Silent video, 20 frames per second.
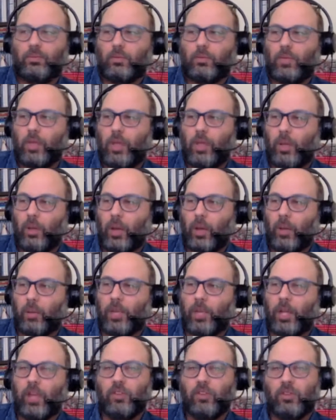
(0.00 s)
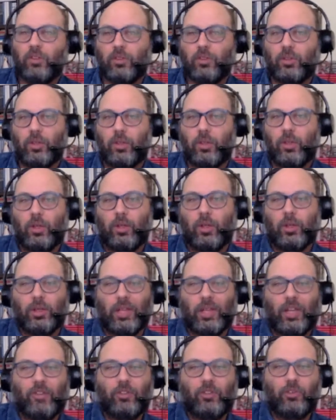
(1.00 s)
It applies
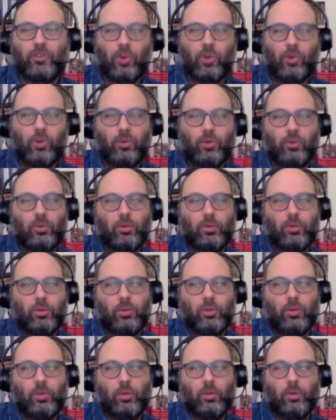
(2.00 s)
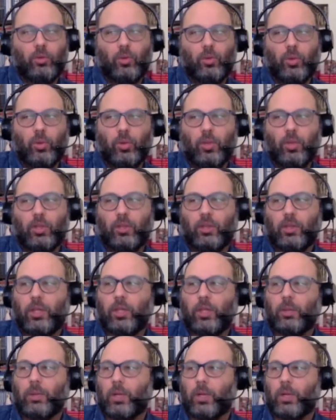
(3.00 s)
less so when we
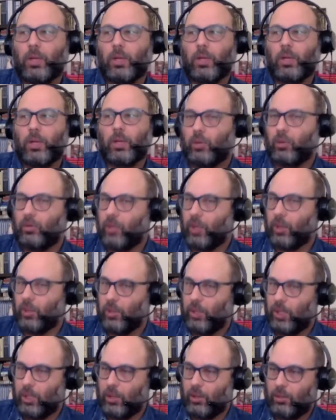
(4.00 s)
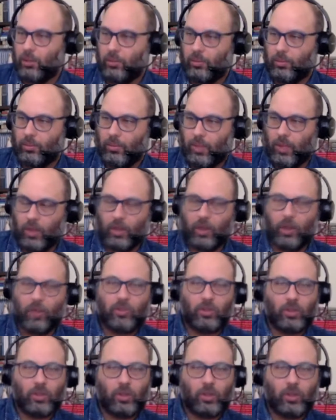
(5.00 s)
think about the zone of non-being. And
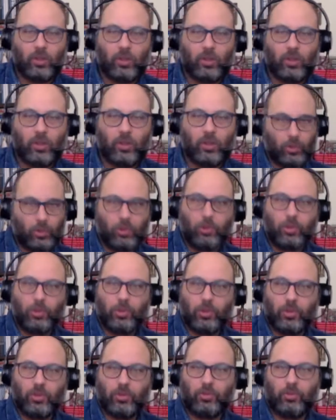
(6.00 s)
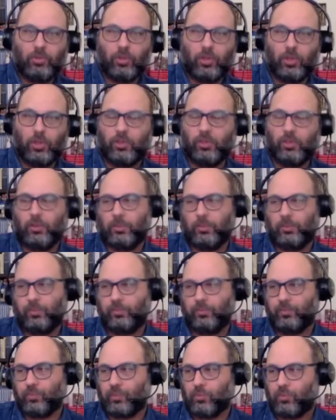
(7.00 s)
there's a historical reason for this.
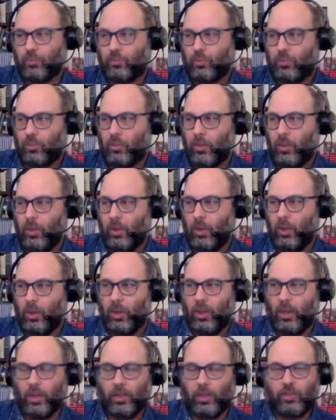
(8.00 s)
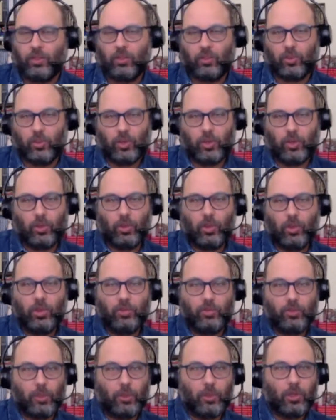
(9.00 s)
And this is where the work
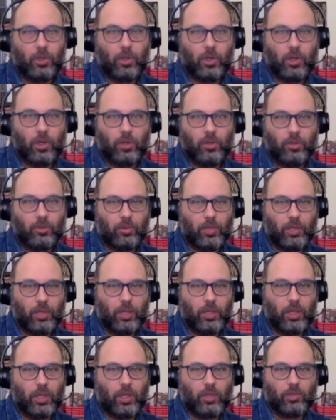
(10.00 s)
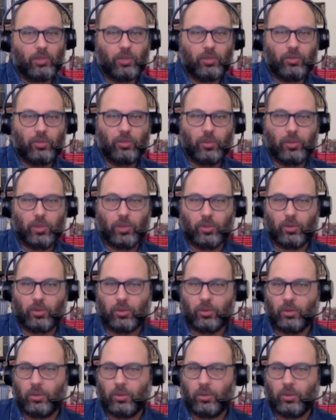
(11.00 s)
of Tommy Curry is really actually instrumental.